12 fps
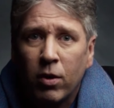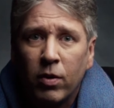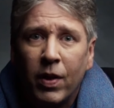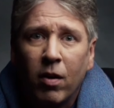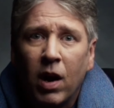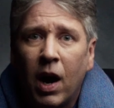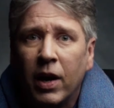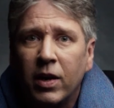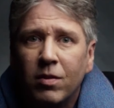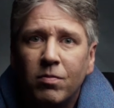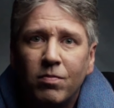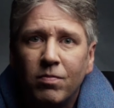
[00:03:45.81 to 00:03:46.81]
to their God.
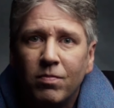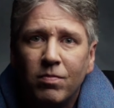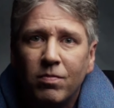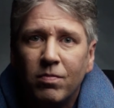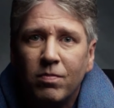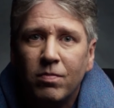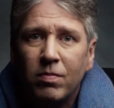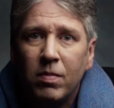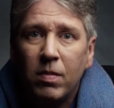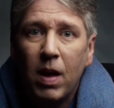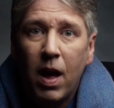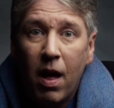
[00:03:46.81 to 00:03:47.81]

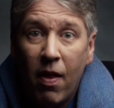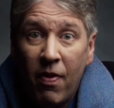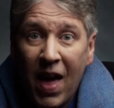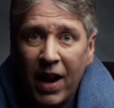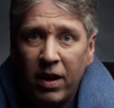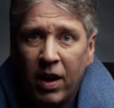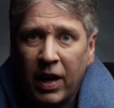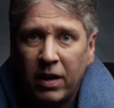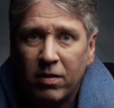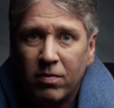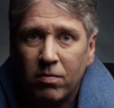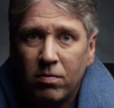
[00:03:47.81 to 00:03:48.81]
That night,
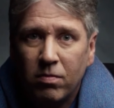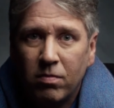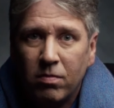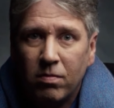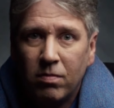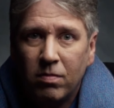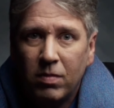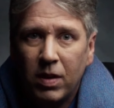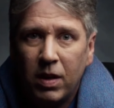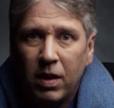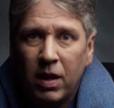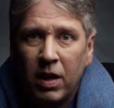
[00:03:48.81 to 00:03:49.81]

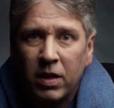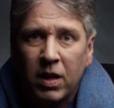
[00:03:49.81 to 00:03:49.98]
as